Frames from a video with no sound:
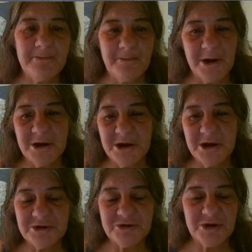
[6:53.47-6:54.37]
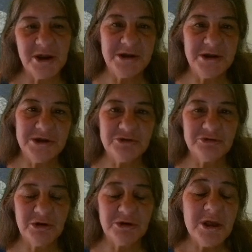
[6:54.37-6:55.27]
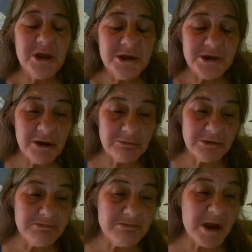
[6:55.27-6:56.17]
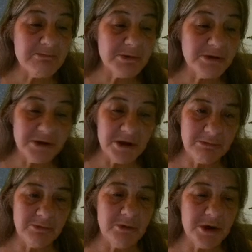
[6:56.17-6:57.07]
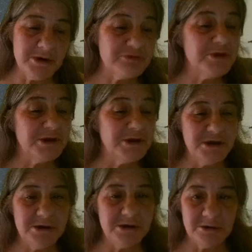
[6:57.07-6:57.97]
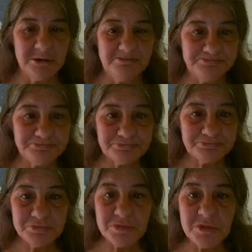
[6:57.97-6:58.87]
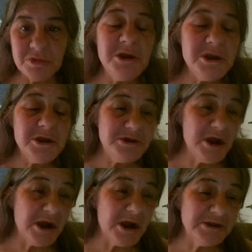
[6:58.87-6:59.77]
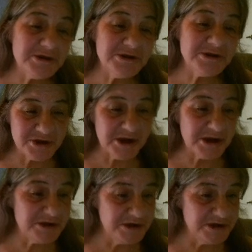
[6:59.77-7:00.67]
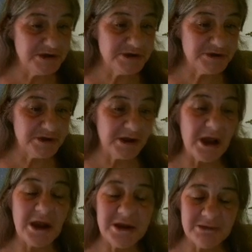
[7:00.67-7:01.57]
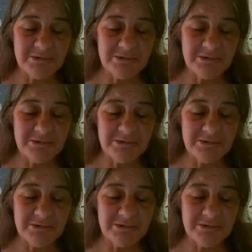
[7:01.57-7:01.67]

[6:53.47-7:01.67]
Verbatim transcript: fight anxiety and stress. Now remember the number one thing here. None of these techniques that I have